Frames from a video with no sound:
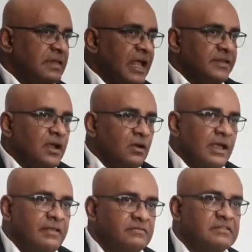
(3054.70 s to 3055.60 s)
That
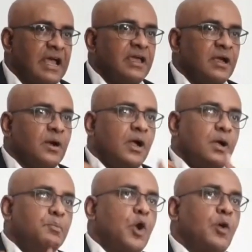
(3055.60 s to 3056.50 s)
their entire
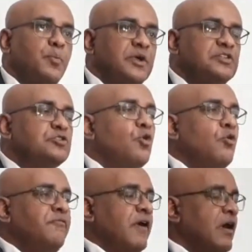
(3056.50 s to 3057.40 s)
purpose
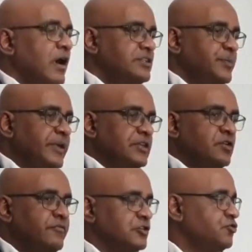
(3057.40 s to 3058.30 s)
so far has been
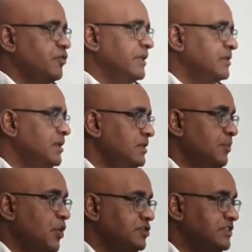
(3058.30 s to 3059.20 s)
to frustrate
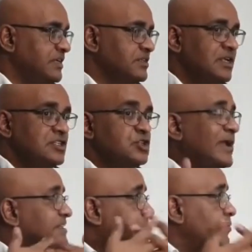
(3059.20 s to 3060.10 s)
the process.
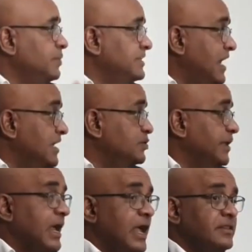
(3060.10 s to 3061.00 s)
So I sympathize
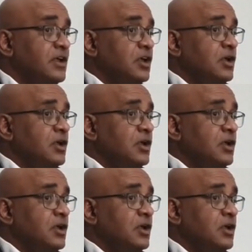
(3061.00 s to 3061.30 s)
with that.